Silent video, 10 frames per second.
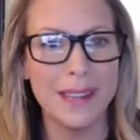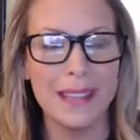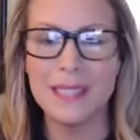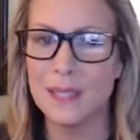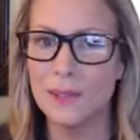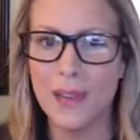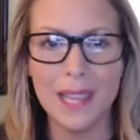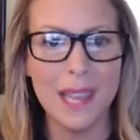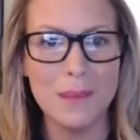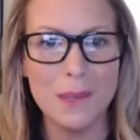I listen to
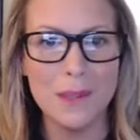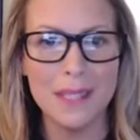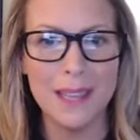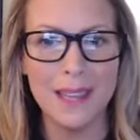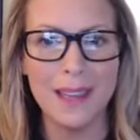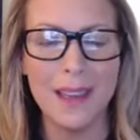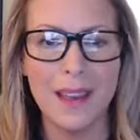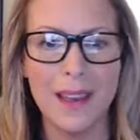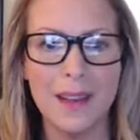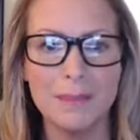reggae music,
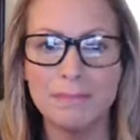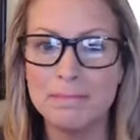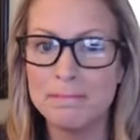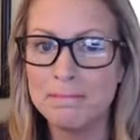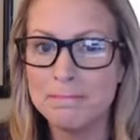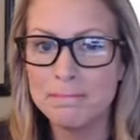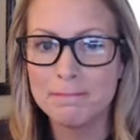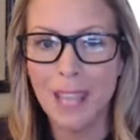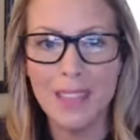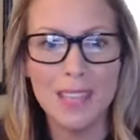um,
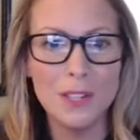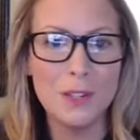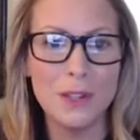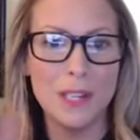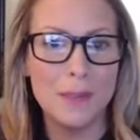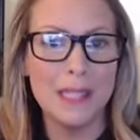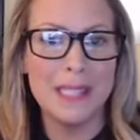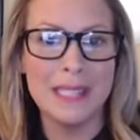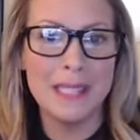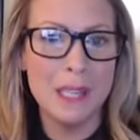and then you'll hear me
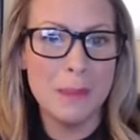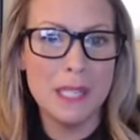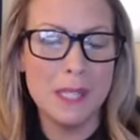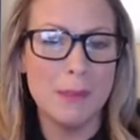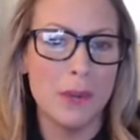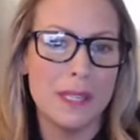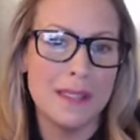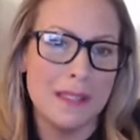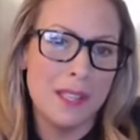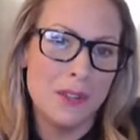listening to Beastie Boys,
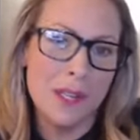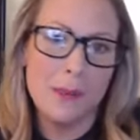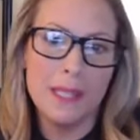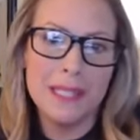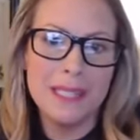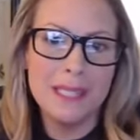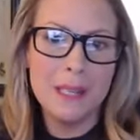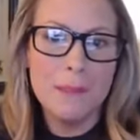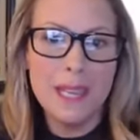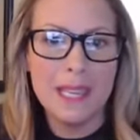and then you'll hear me listening
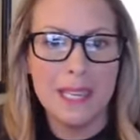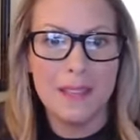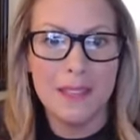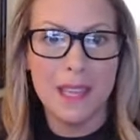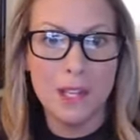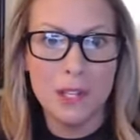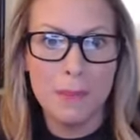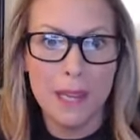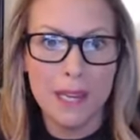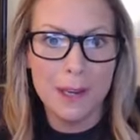to Biggie, and then you
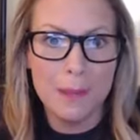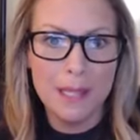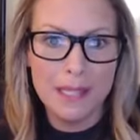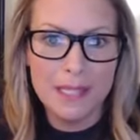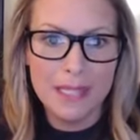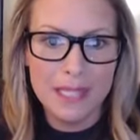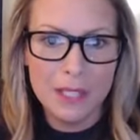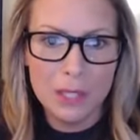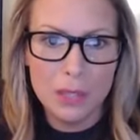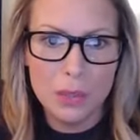might me
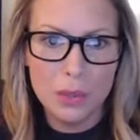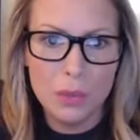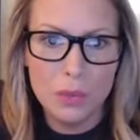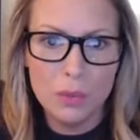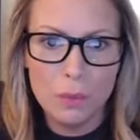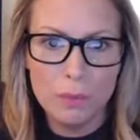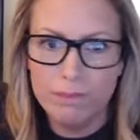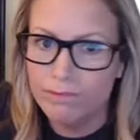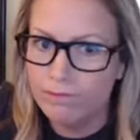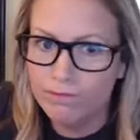listening to
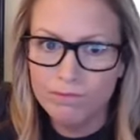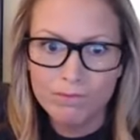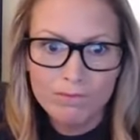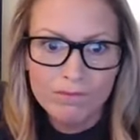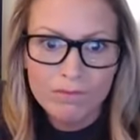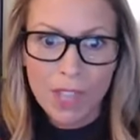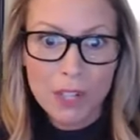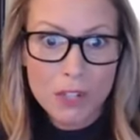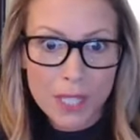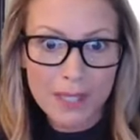
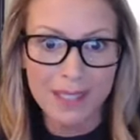country.